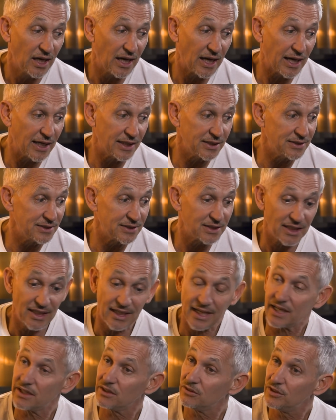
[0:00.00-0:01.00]
and
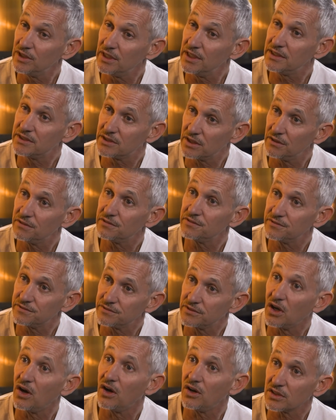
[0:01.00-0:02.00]
he had a really tough
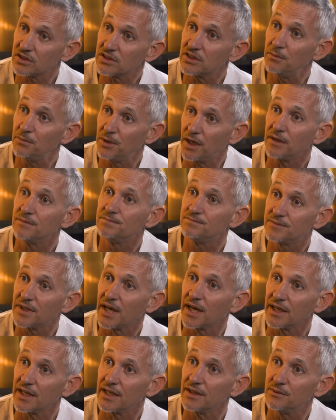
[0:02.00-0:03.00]
dark summer,
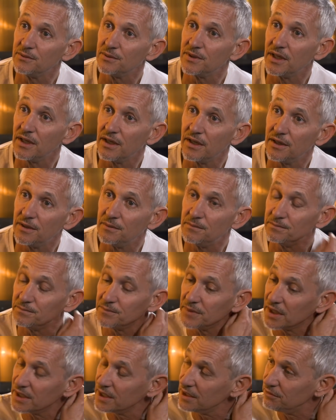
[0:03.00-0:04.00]
Danny,
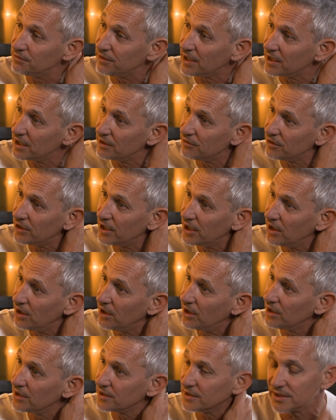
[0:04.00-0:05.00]
um, and he found it very
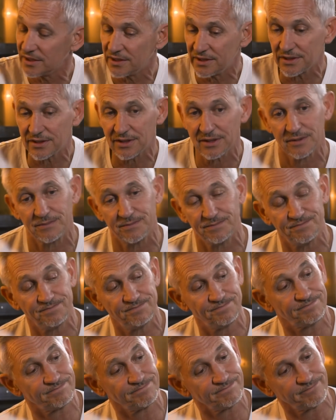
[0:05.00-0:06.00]
hard. And
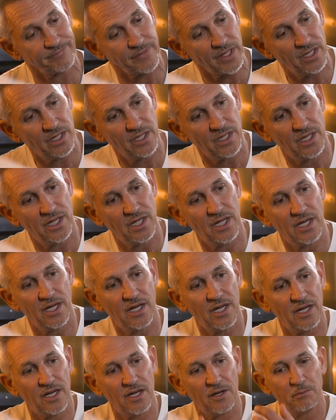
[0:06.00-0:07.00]
um,
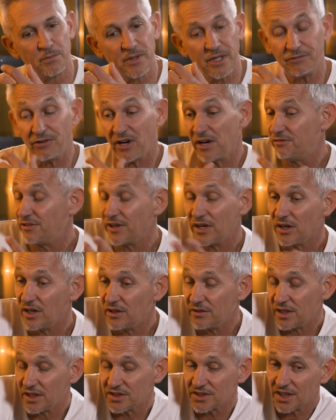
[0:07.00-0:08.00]
um but if I felt,
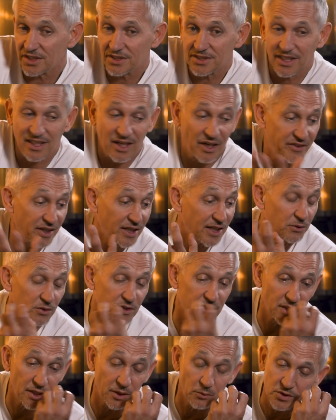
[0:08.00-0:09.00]
as I said, I think it
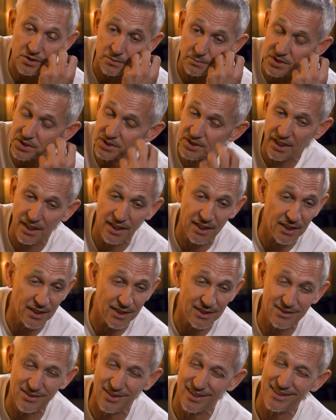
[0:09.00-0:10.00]
was it was a mistake.
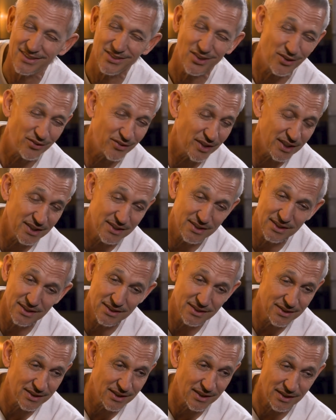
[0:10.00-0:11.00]
He's he's not a
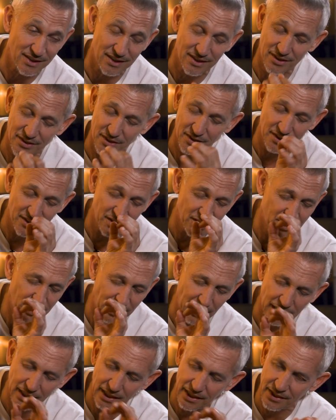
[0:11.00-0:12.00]
racist.
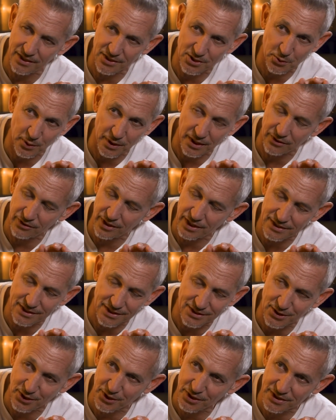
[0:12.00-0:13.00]
Clearly, the tweet had
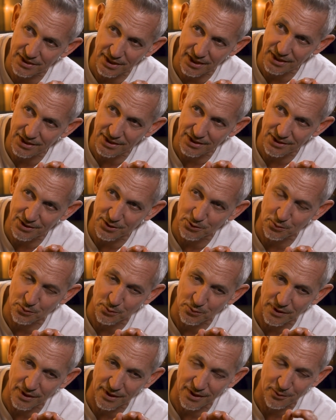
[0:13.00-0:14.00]
racist connotations.
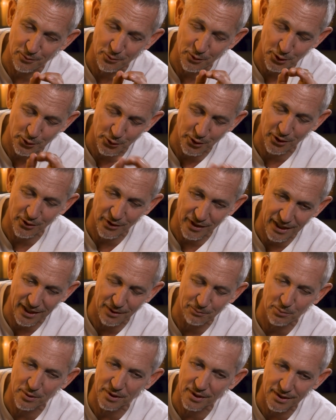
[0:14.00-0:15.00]
Um, we all know
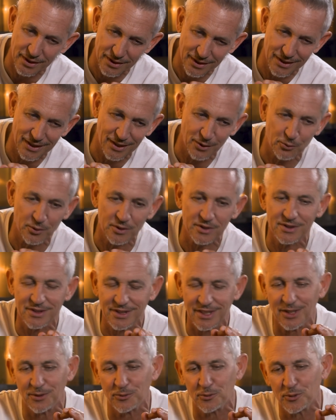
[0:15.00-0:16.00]
that, but it
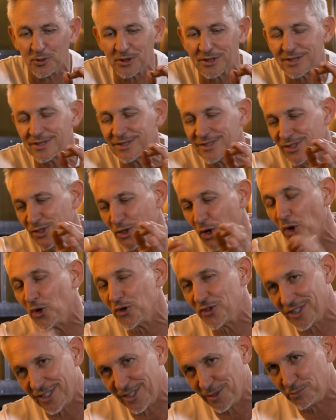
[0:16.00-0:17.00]
was it was
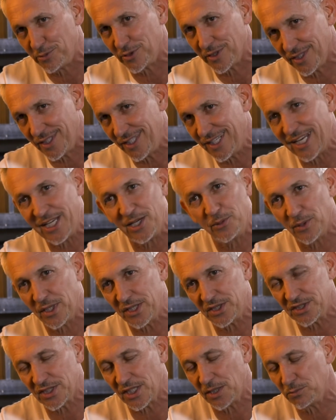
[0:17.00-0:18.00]
not deliberate in any
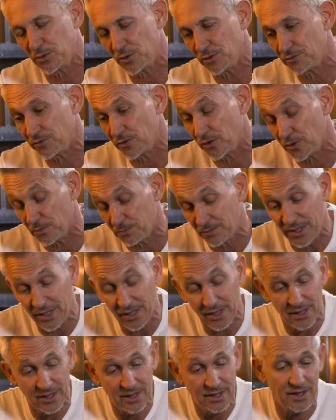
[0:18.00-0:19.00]
way, shape, or form
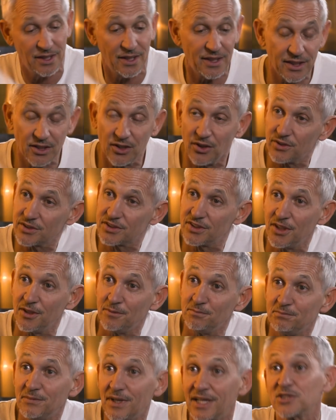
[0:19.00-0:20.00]
he cocked
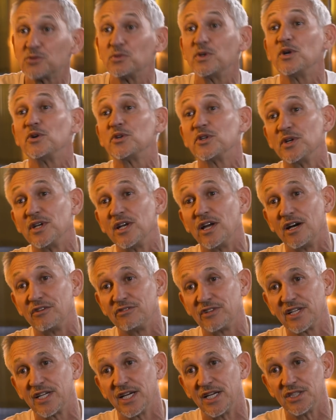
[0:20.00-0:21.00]
up, as we all do in
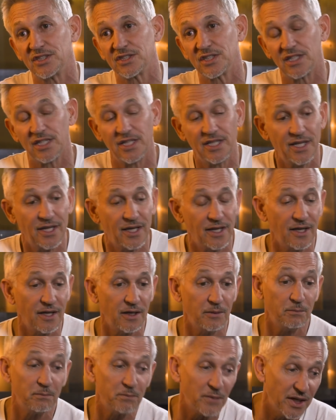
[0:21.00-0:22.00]
life occasionally.
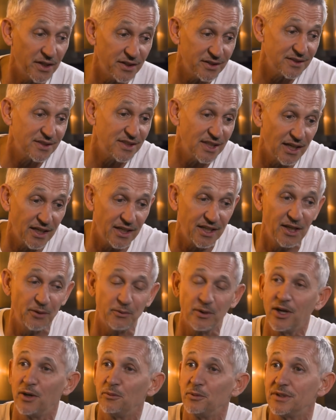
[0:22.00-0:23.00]
Um, and yeah, and here
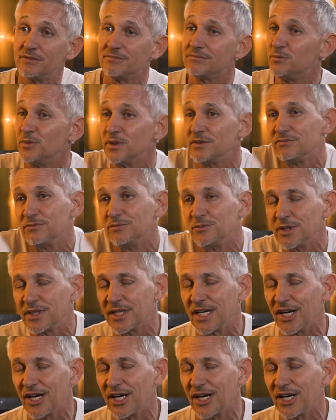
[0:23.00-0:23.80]
we are, we, we, we